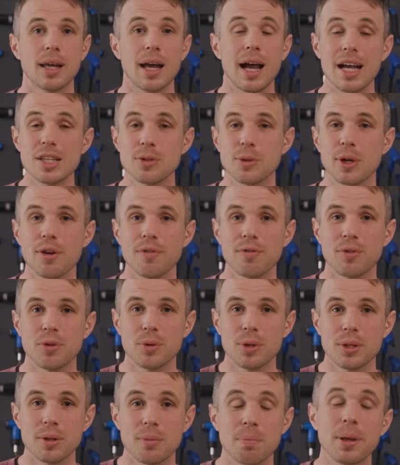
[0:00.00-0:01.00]
As we go
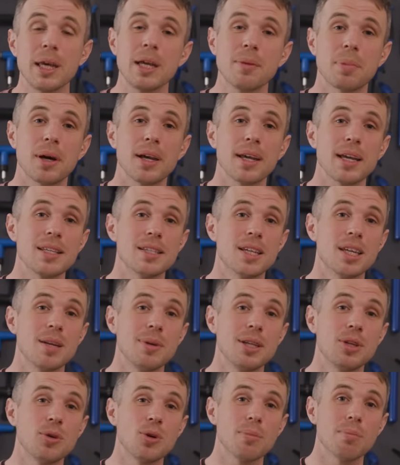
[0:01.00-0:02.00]
forward, Pinkbike is going to
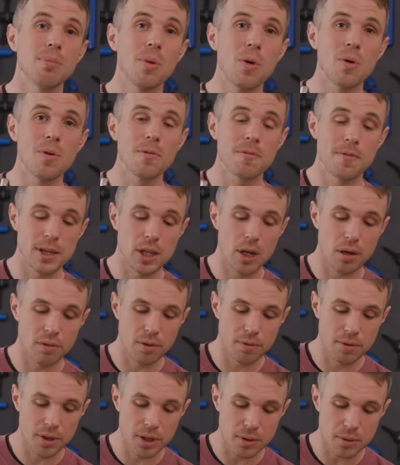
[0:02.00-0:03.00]
be doing more video
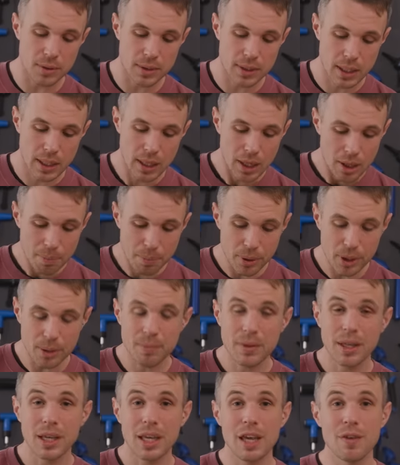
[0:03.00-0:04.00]
reviews,
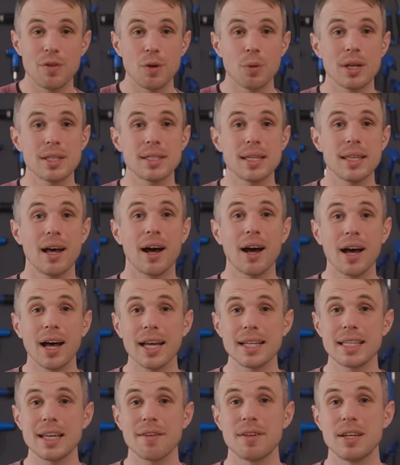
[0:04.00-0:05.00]
but if you want to see the
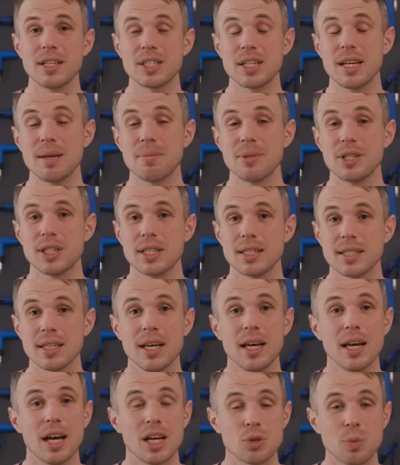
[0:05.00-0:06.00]
high definition images
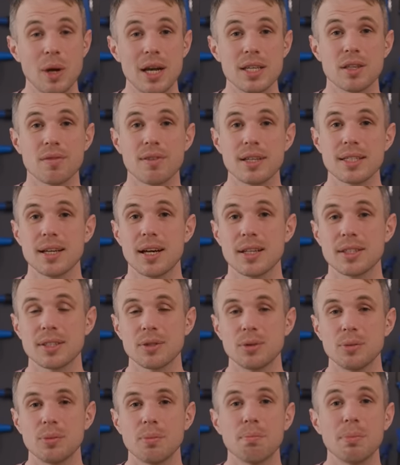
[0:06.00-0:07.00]
as well as the written
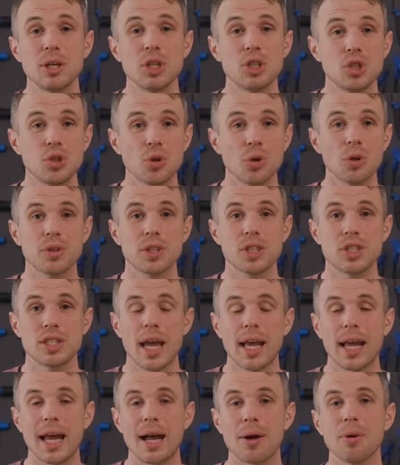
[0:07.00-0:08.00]
article, be sure to
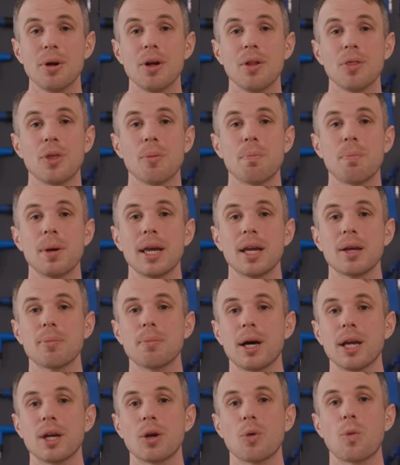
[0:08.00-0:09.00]
check out the
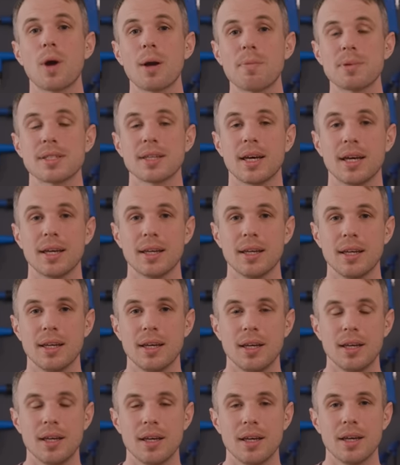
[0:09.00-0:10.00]
Pinkbike website.
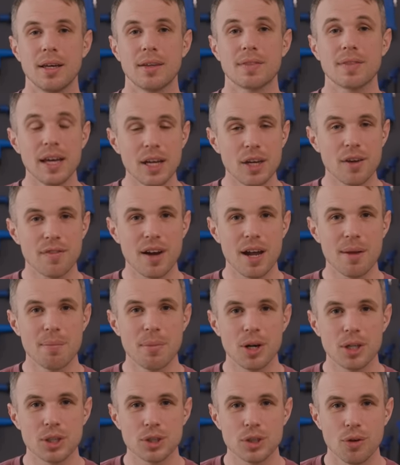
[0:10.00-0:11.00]
Thank you very
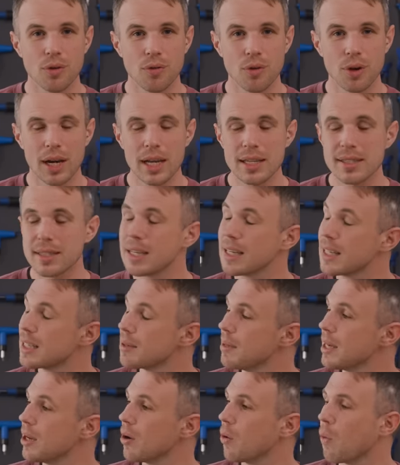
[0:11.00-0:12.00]
much for listening to
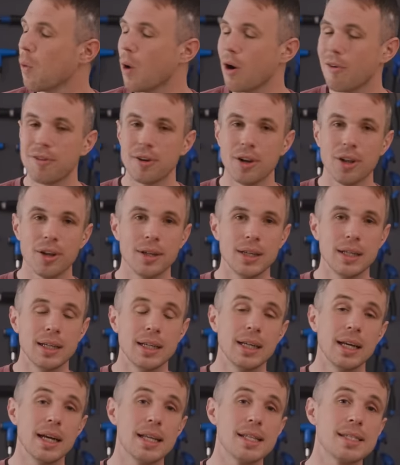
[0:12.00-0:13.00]
me waffle on
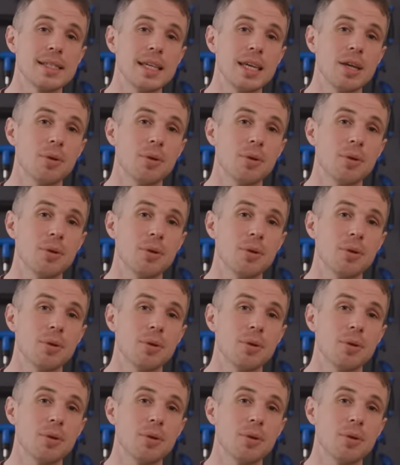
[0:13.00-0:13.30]
and see